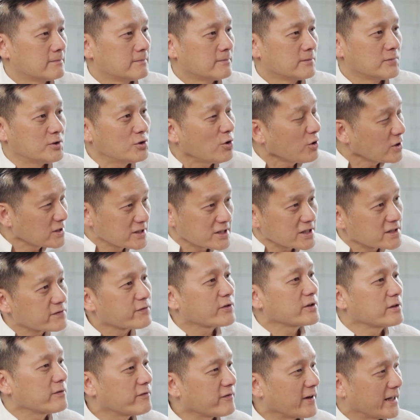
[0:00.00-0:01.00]
Not just
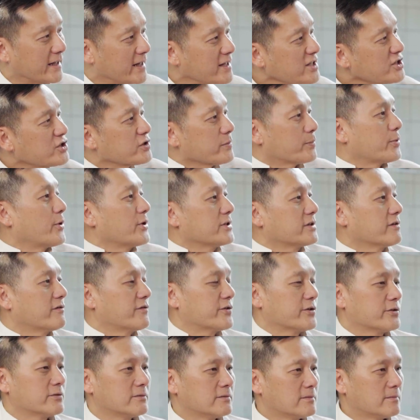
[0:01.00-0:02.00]
from a financial point of
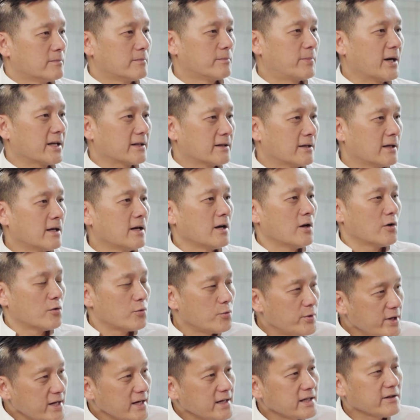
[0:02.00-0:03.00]
view, but
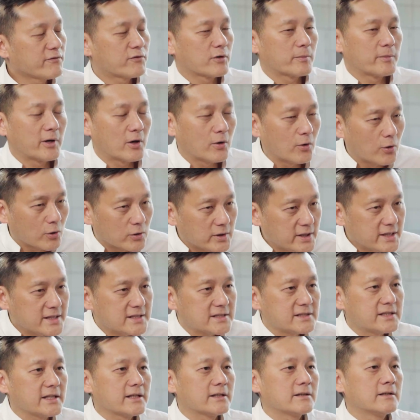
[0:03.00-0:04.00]
really from a
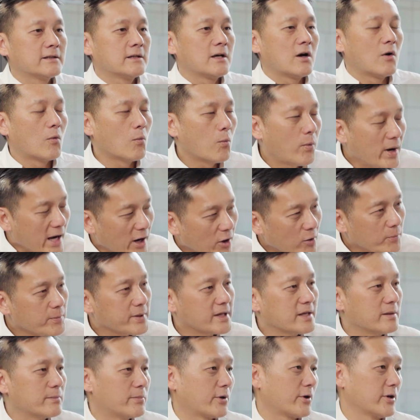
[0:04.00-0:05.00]
holistic
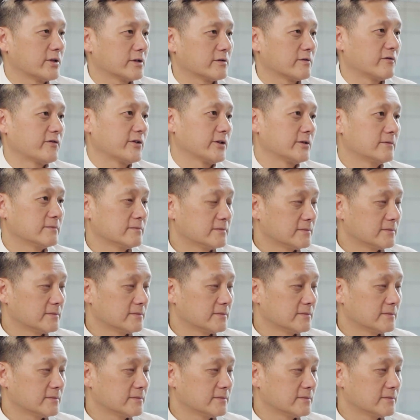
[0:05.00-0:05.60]
well-being point of view.